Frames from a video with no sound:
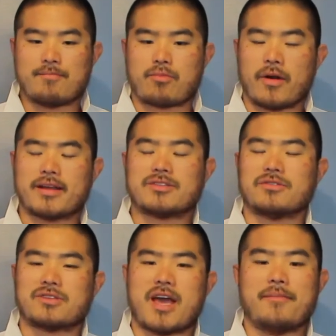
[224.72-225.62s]
breaks
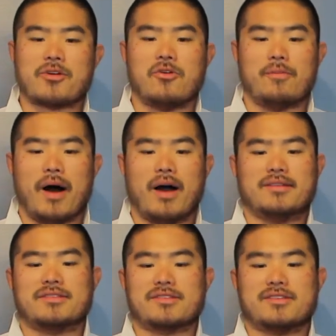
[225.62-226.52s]
those chemical
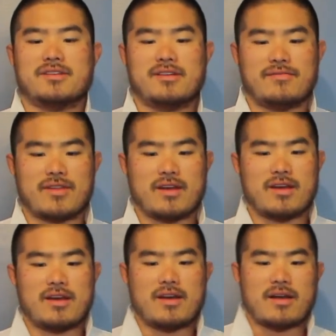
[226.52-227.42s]
bonds.
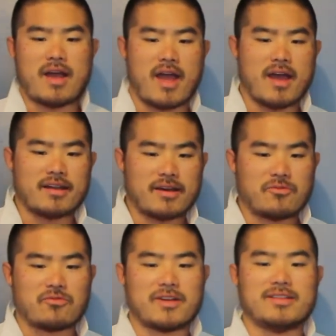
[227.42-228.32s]
And
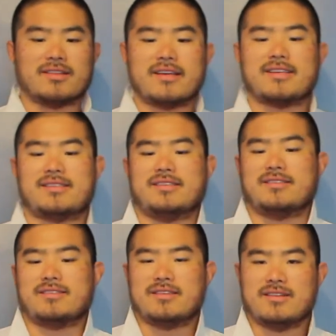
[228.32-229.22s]
it
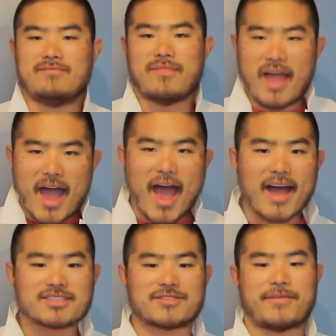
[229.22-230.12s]
releases
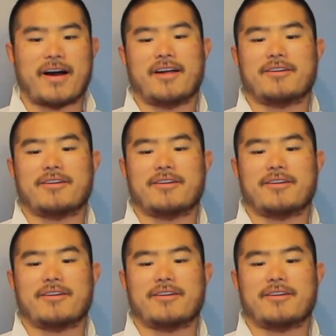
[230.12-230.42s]
as fire.